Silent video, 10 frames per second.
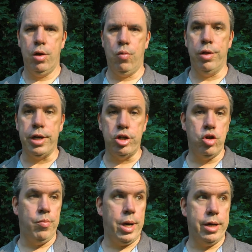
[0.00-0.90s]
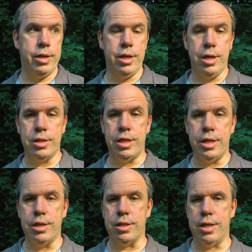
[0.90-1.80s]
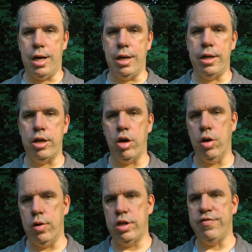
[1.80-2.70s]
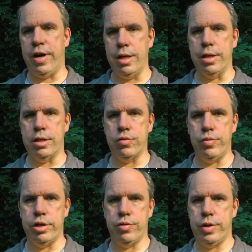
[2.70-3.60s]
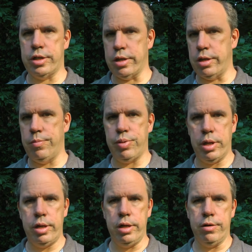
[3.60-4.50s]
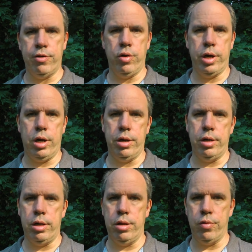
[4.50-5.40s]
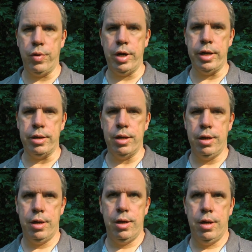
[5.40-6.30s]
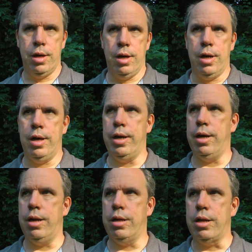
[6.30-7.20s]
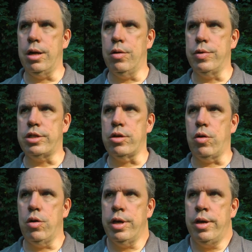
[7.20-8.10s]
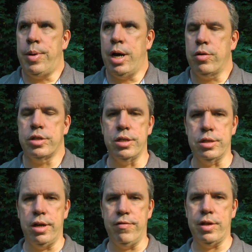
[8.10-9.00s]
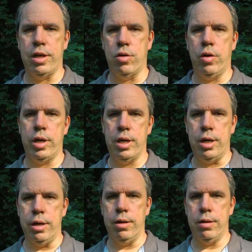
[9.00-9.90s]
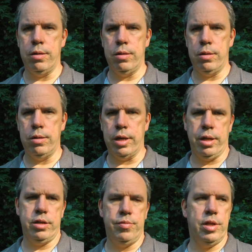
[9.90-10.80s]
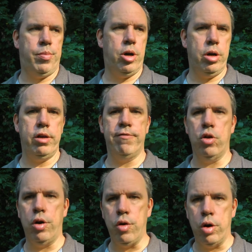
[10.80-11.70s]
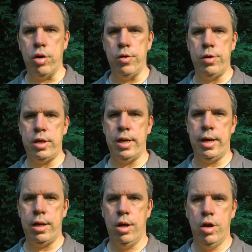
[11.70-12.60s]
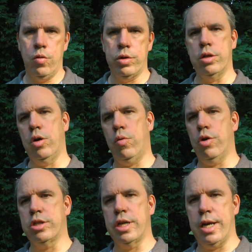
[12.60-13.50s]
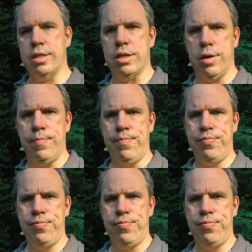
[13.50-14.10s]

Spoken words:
One thing Joe Biden does, he does not encourage violence, which we see plenty of going on the right. And, you know, we see all the hypocrisies and everything going on. They claim to be the party of law and order, yet when the law works against them,